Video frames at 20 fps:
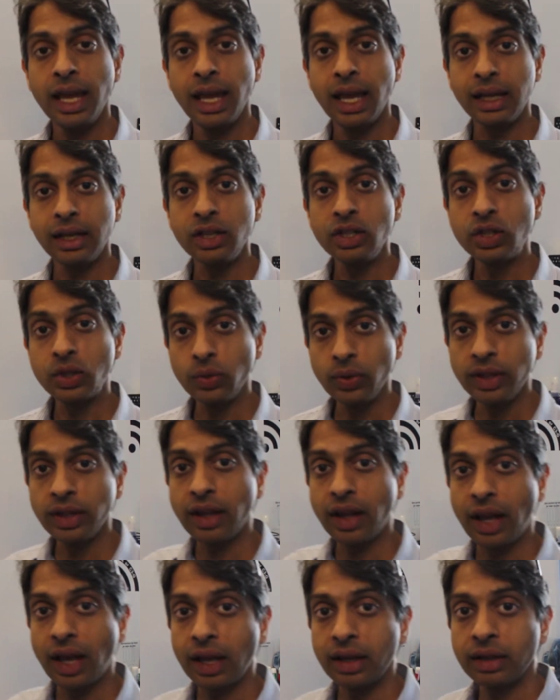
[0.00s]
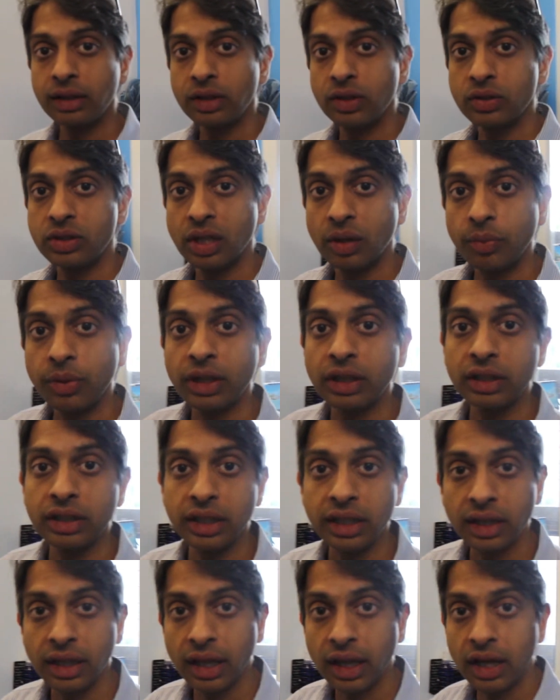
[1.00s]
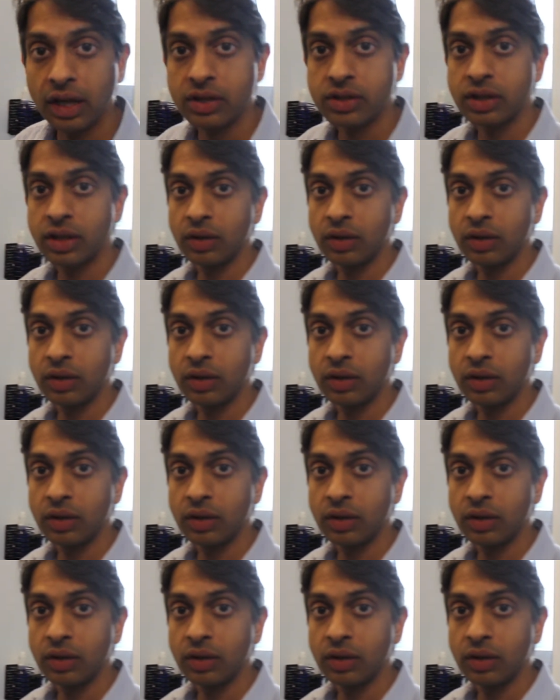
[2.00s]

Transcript: And in doing that, you typically engage